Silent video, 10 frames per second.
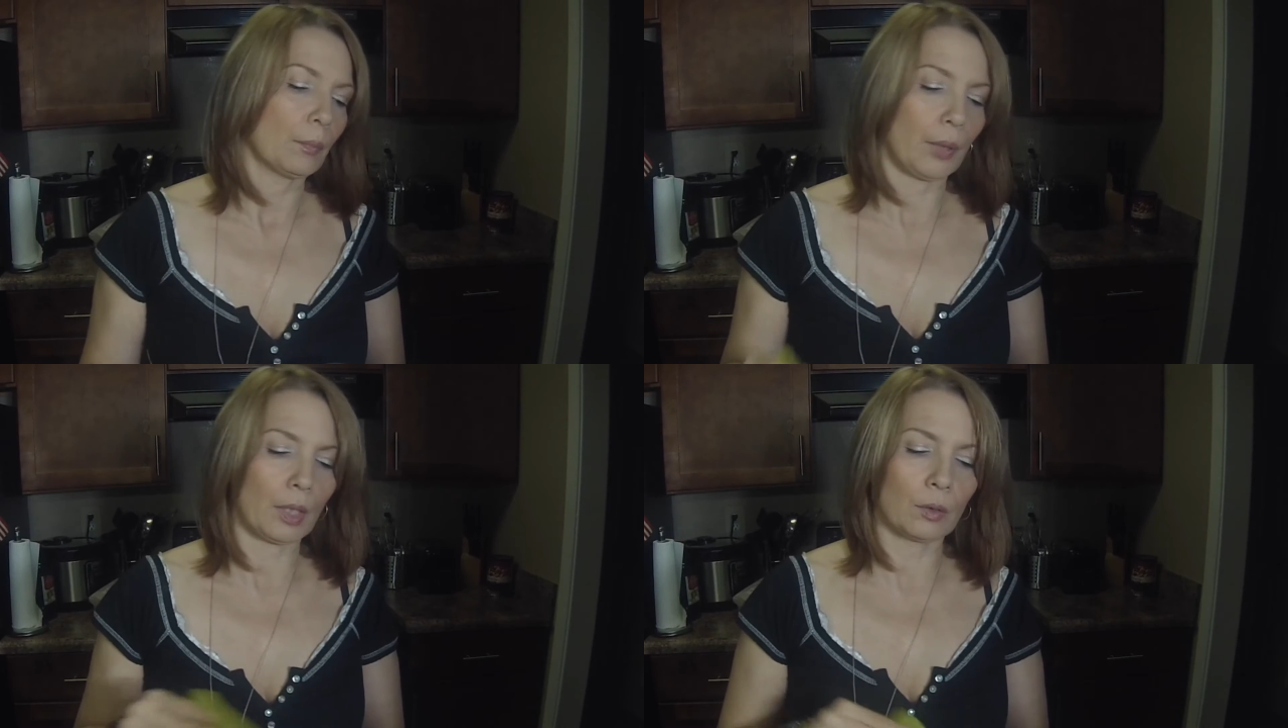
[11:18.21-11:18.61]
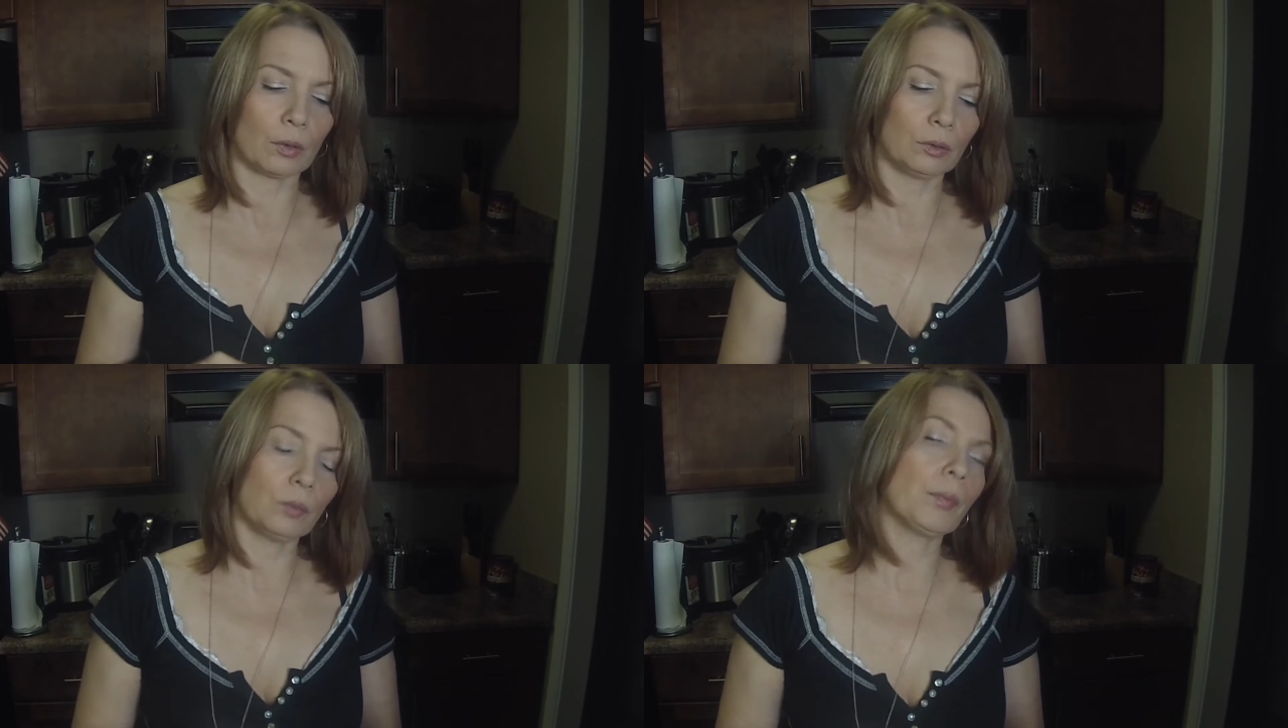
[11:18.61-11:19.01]
but I'm
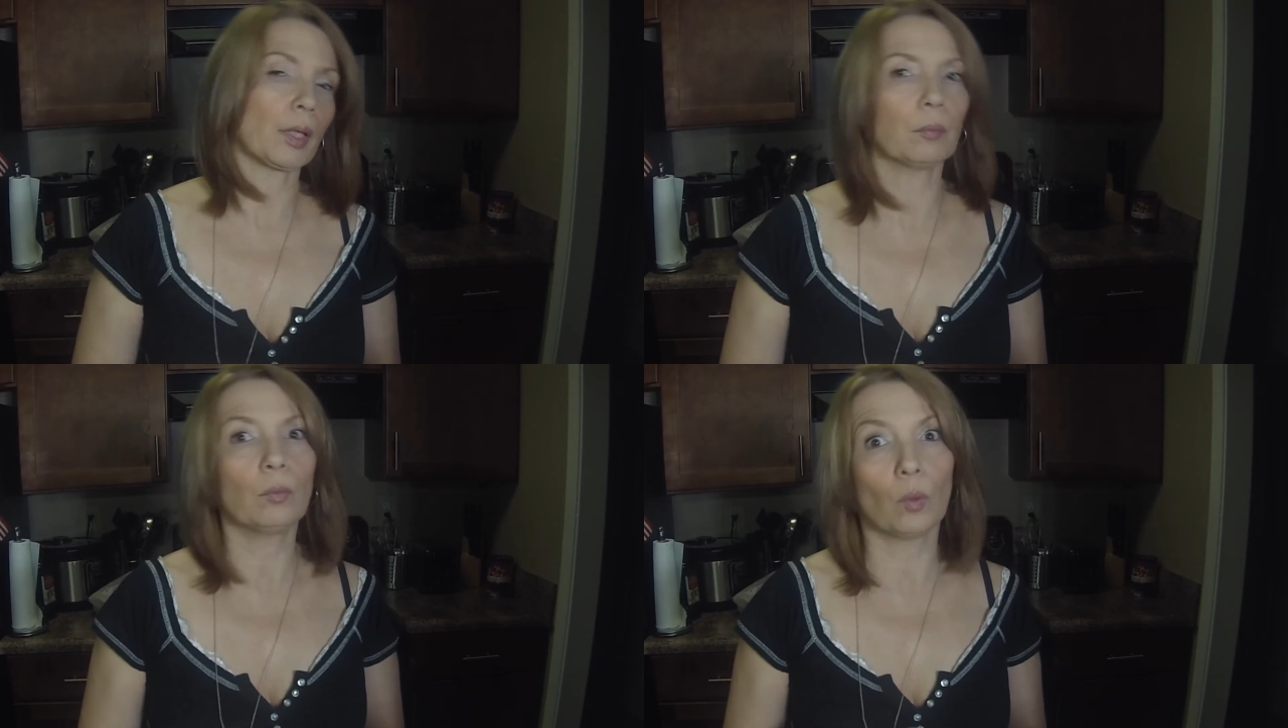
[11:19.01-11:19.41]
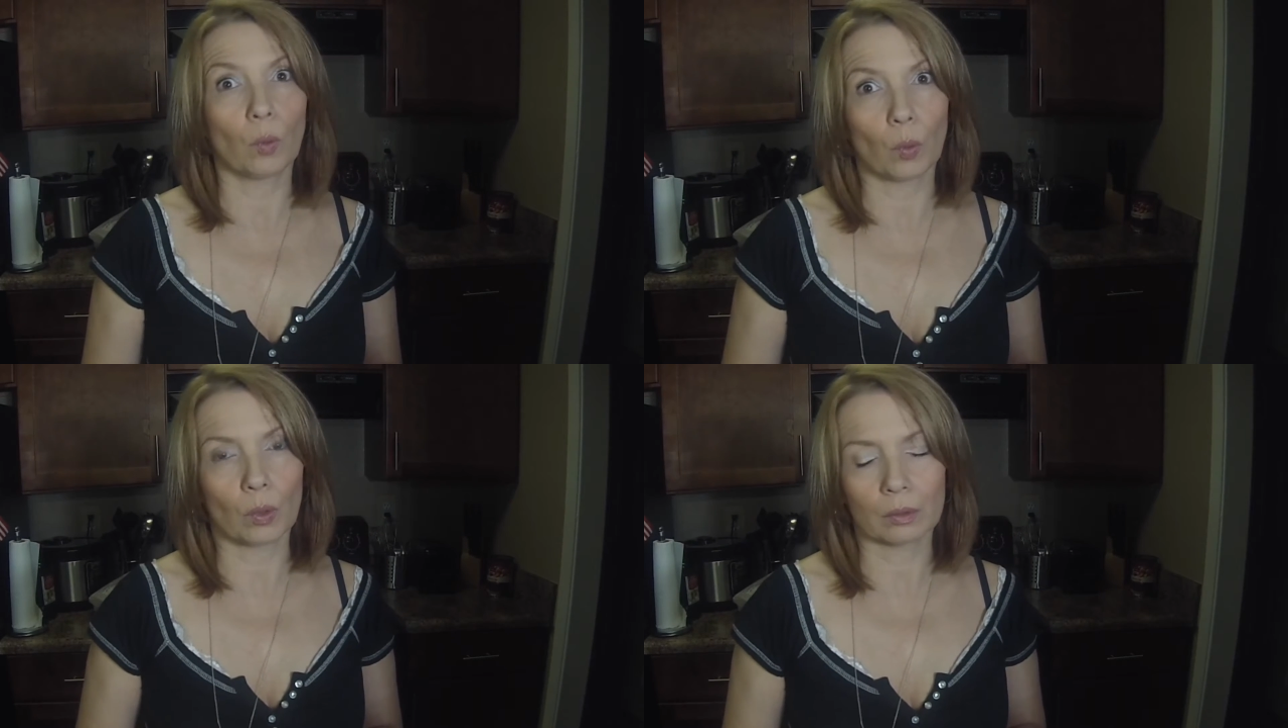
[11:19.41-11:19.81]
going to make
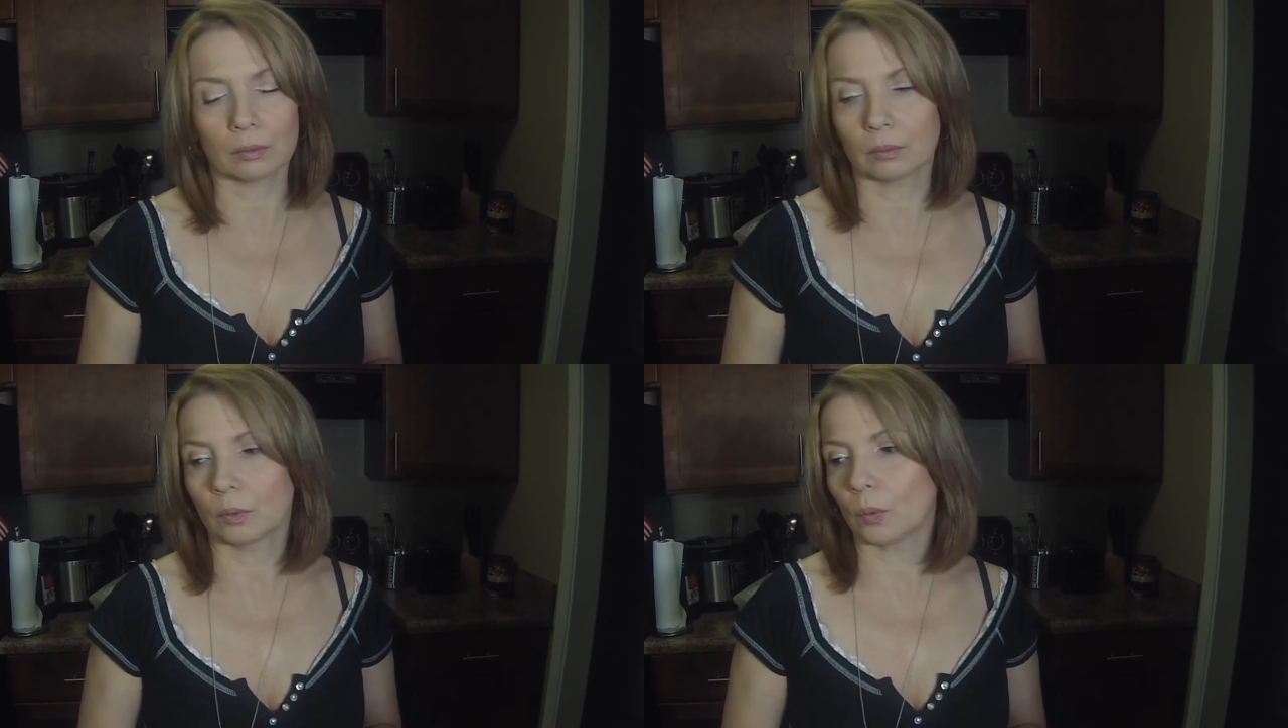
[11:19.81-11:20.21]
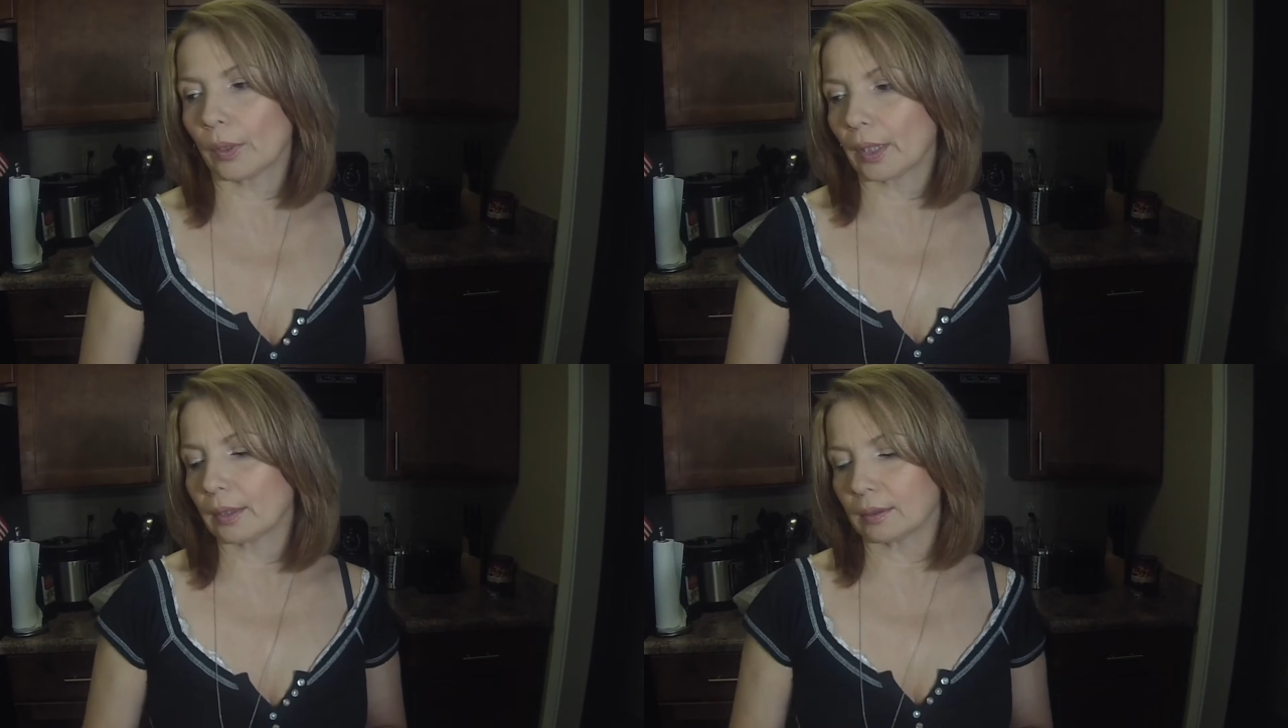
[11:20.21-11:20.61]
more
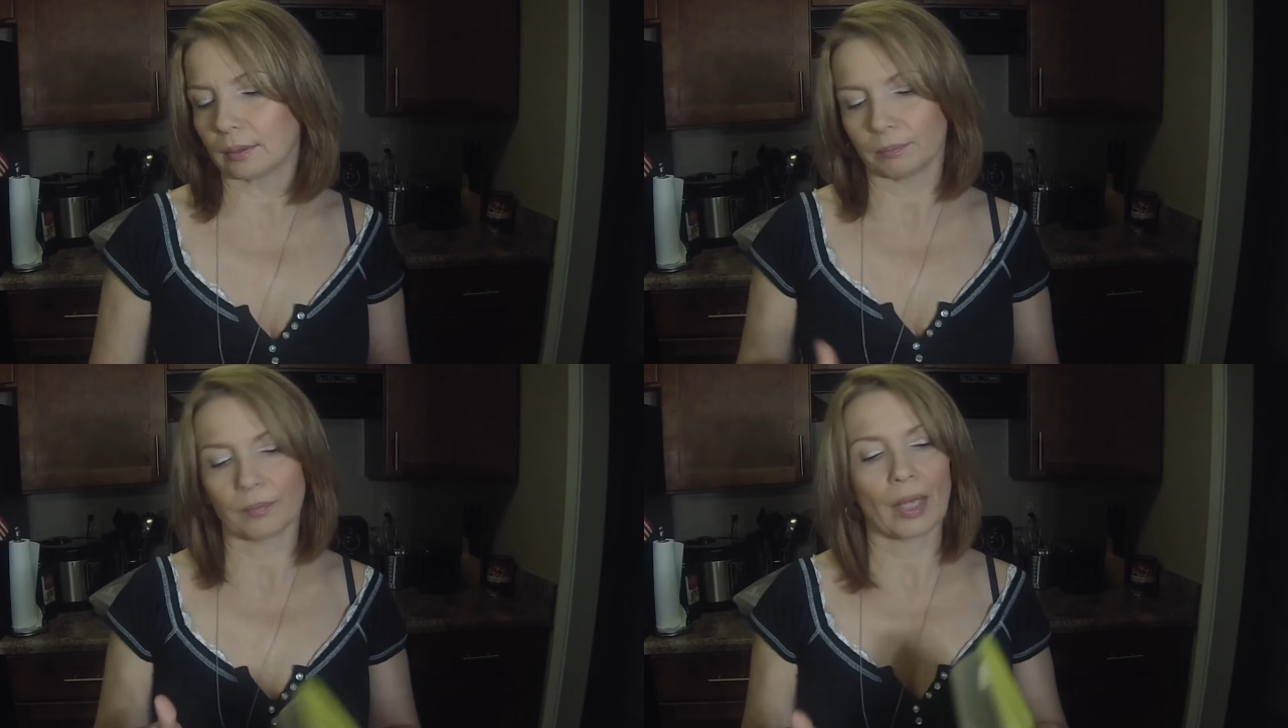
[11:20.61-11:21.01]
cookies.